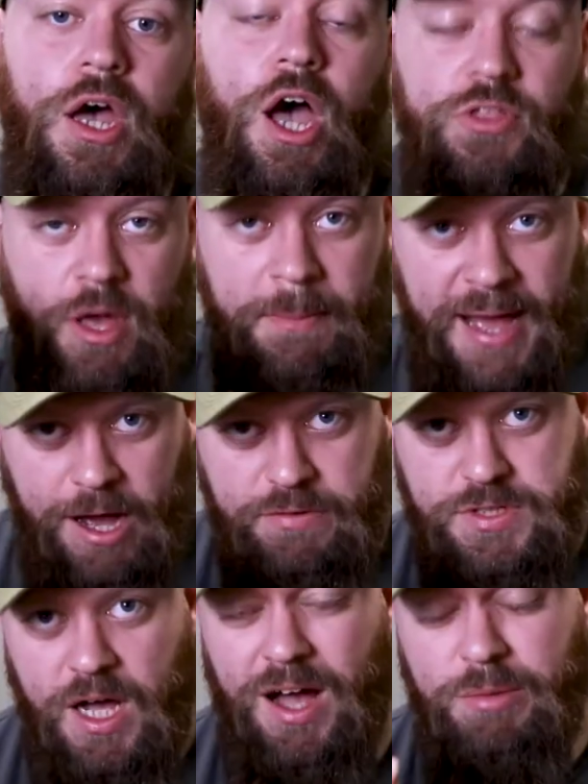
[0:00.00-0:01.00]
at the amount
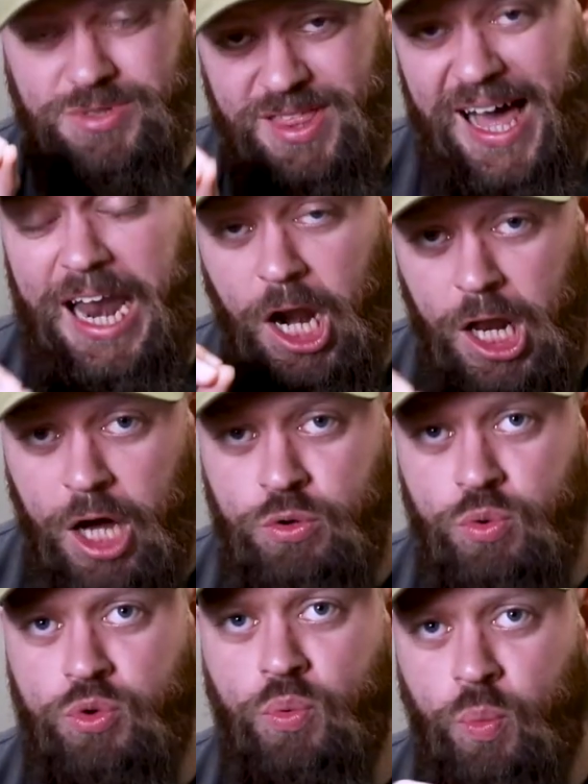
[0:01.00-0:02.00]
of times that
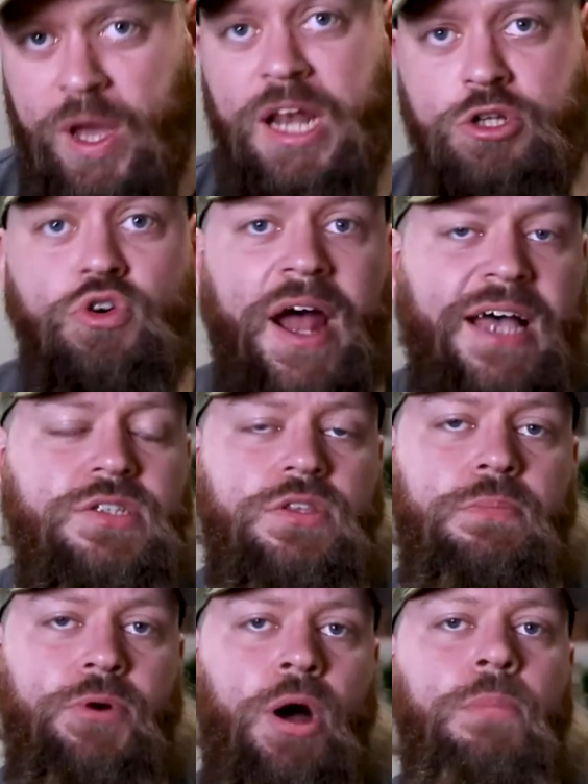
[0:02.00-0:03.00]
alone will address
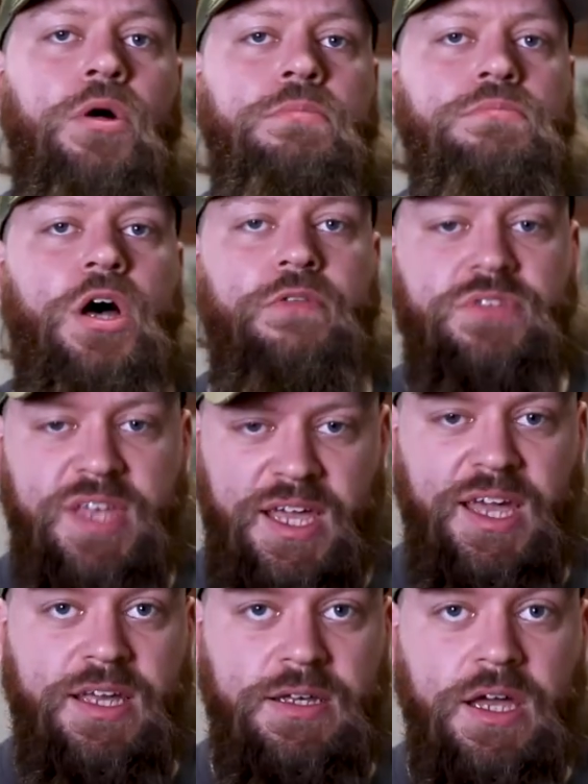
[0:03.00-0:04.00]
the problem of
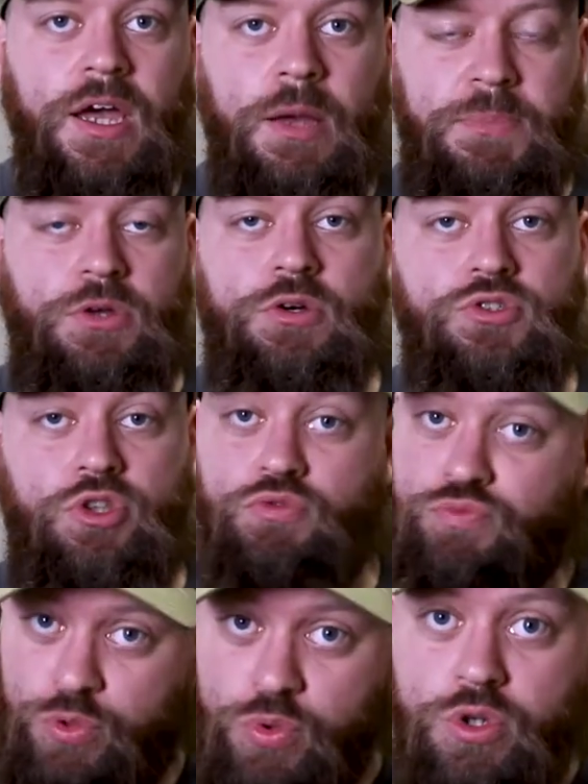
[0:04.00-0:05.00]
digging because
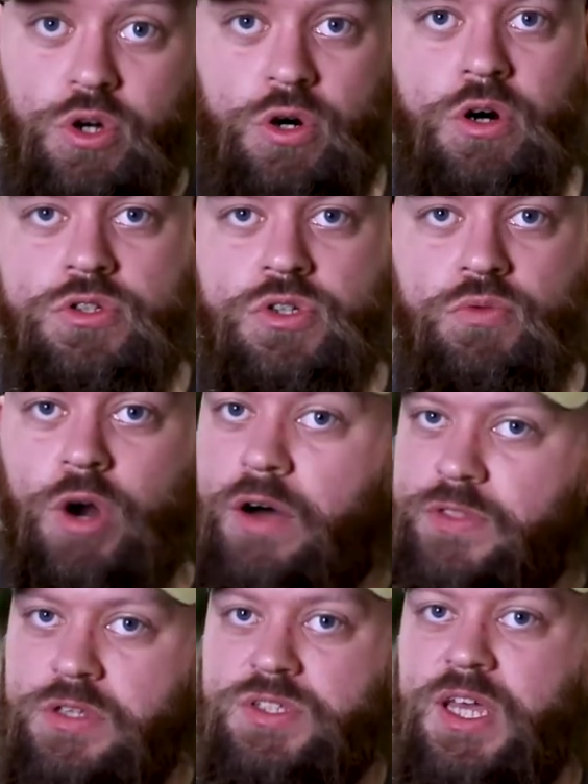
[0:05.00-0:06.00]
the root cause
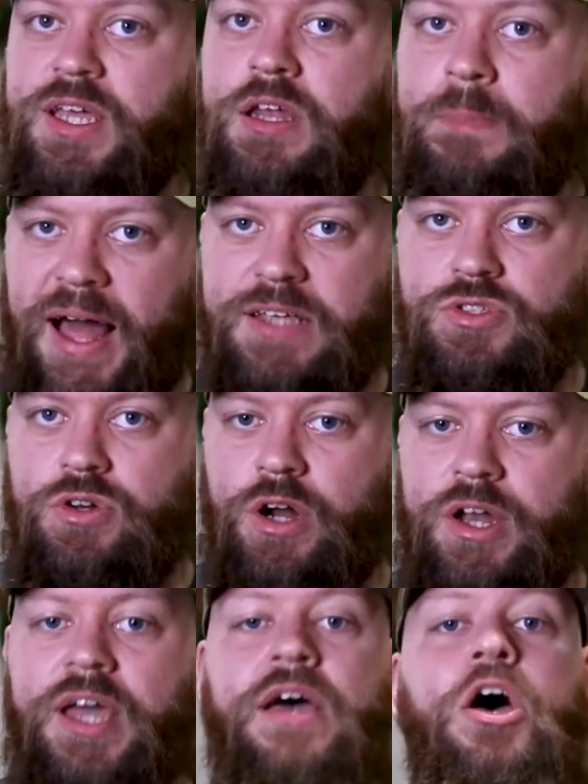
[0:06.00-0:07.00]
rather than sticking a plaster
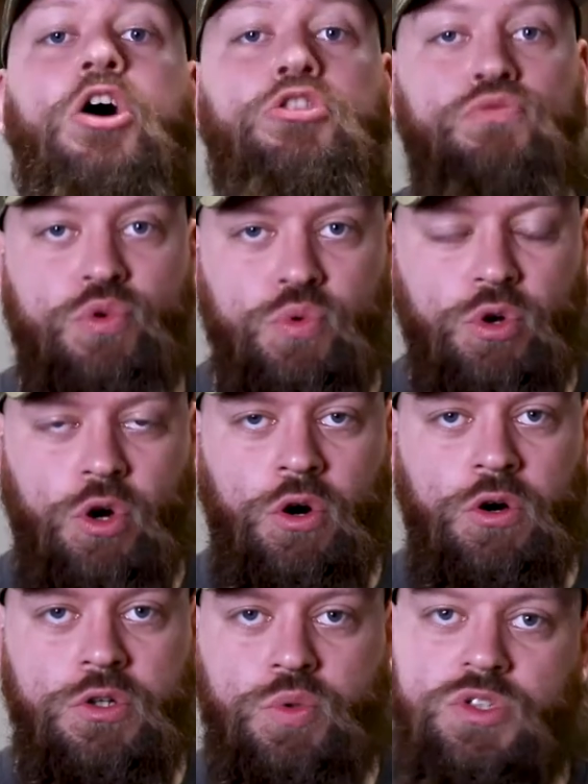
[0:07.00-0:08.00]
on it the root root
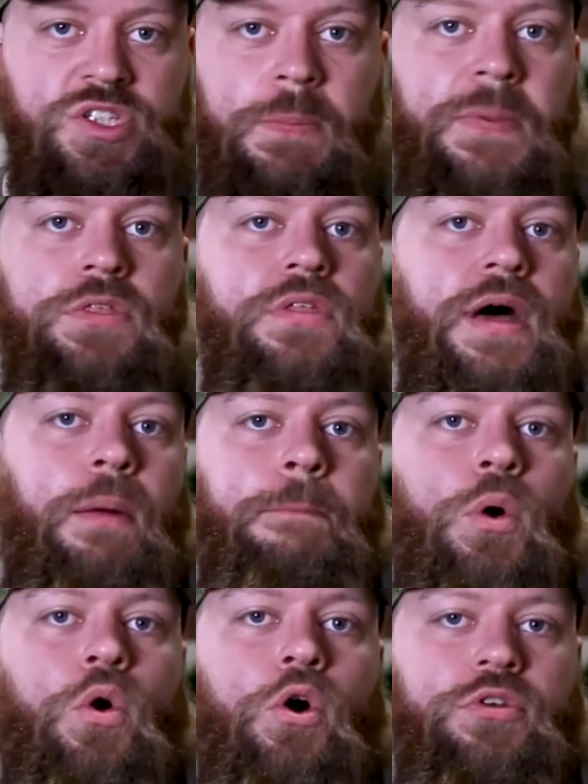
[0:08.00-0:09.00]
cause was simply that they're
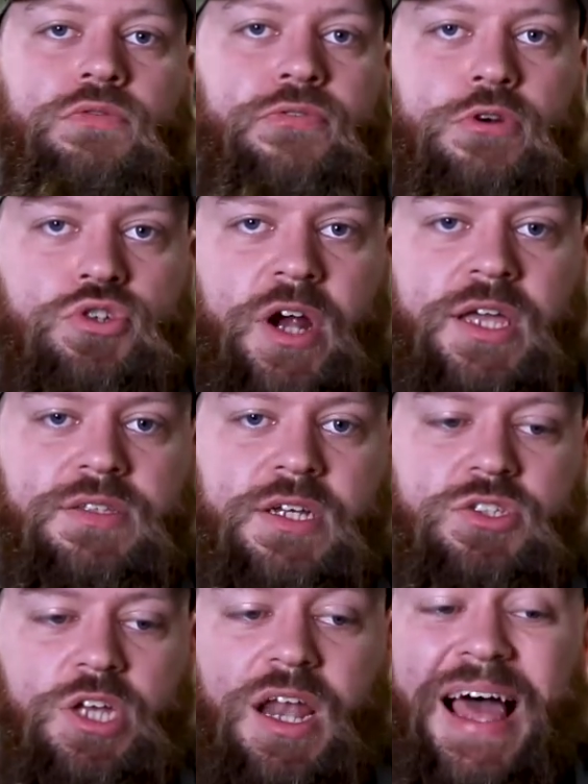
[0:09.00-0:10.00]
bored and
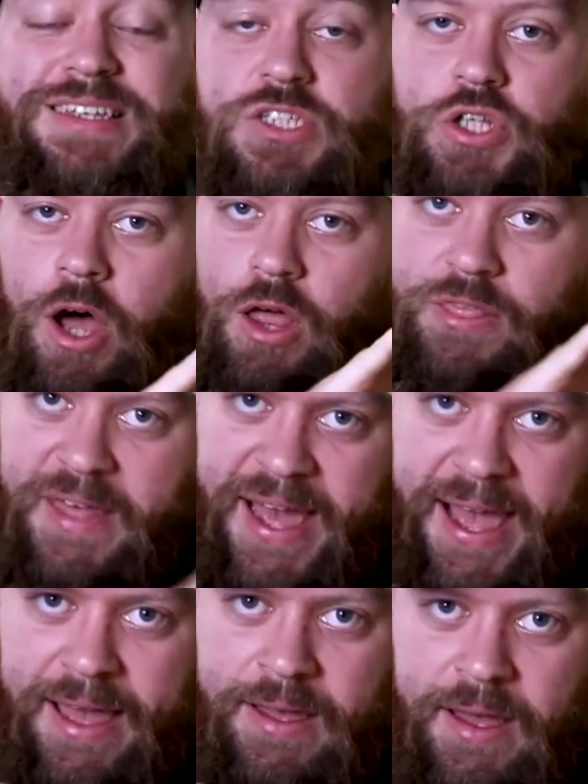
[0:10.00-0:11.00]
frustrated. So let's start
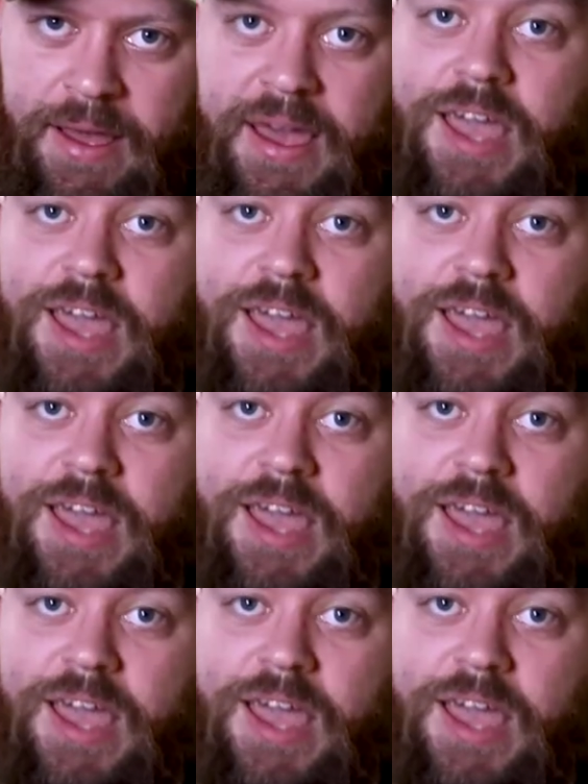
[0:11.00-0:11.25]
there.